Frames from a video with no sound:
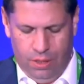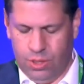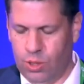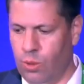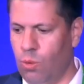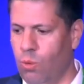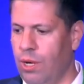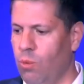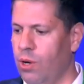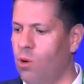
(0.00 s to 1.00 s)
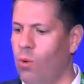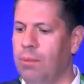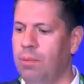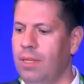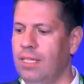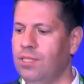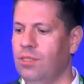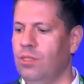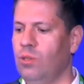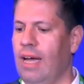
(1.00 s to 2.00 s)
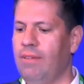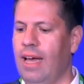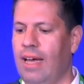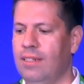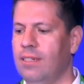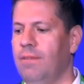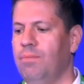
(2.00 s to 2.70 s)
So, you know, we're quite pleased to have had